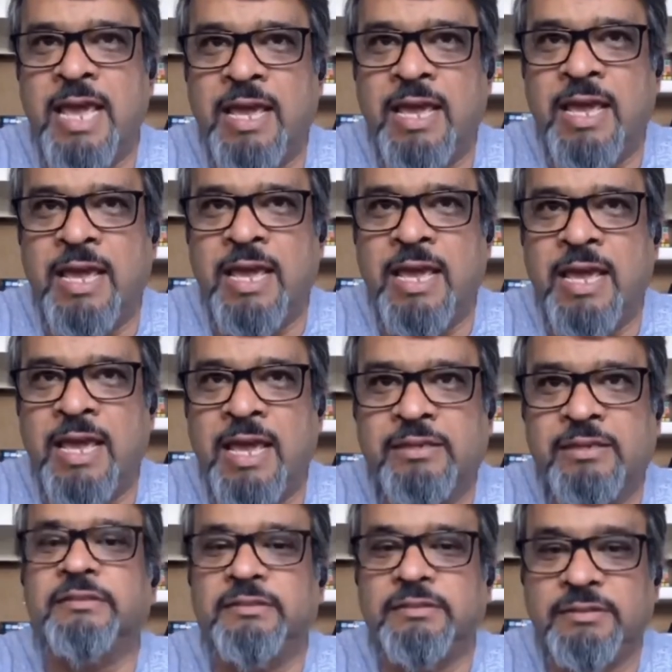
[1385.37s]
First one. That's
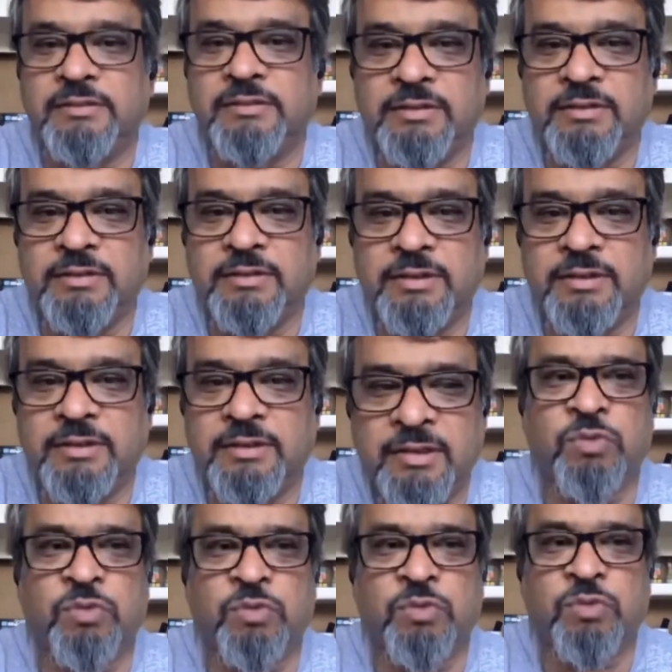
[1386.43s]
right. All
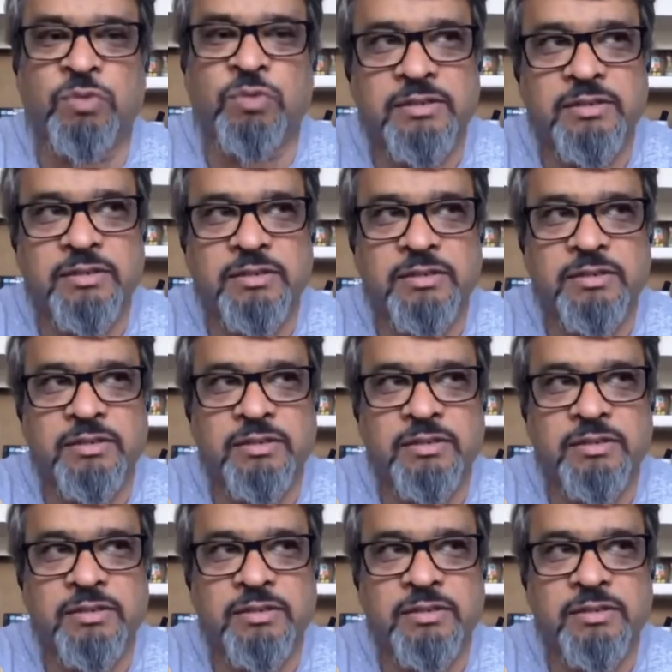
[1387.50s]
right. So the last